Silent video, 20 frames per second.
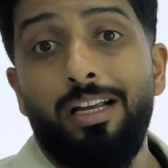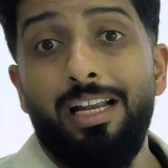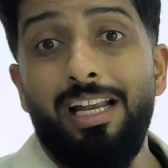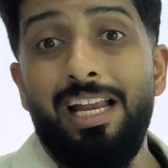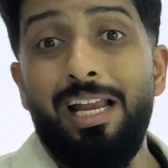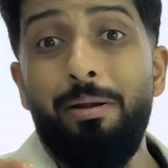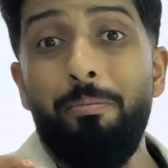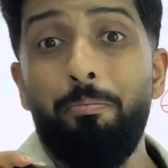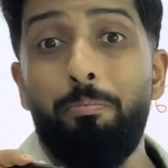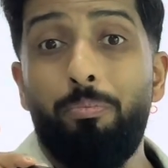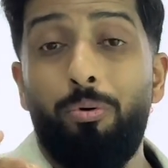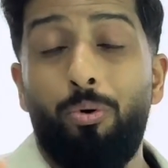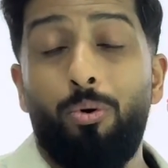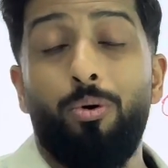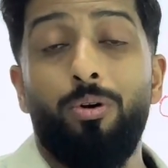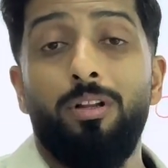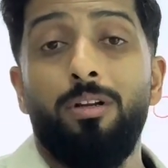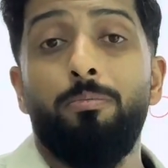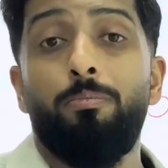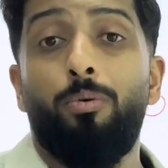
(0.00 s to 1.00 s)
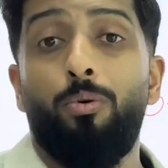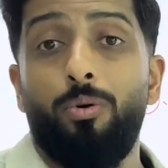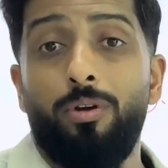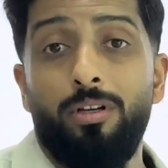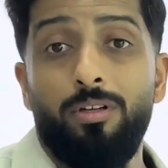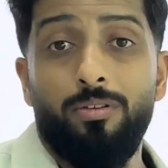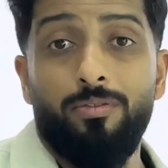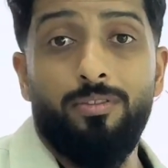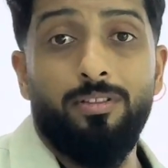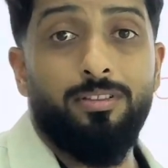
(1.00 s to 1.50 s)
important point
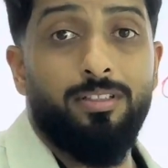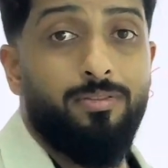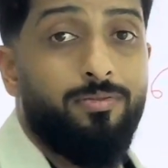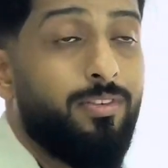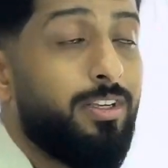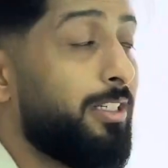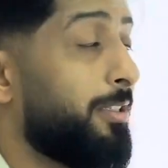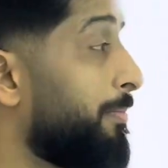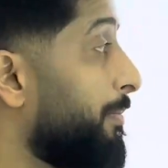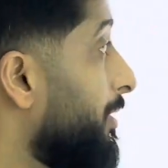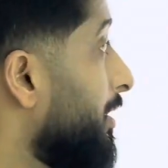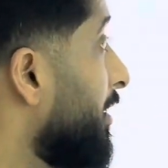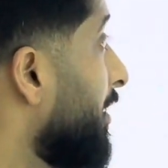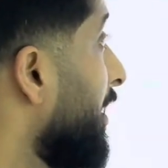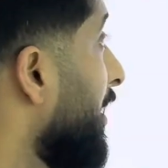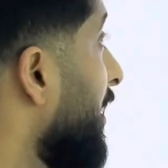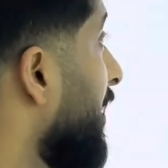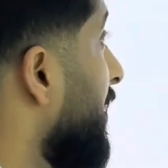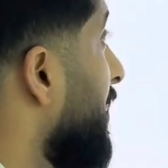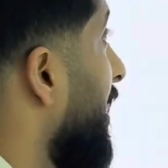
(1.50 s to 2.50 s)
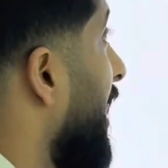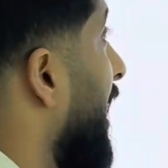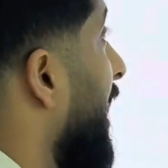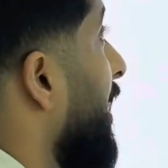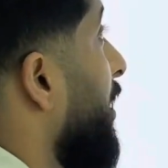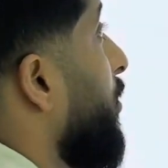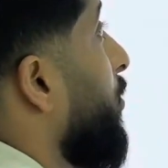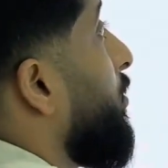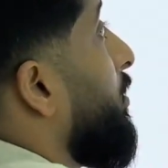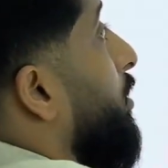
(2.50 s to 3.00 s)
of this investment? The
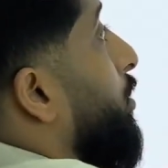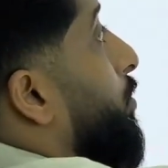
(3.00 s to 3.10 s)
handovers in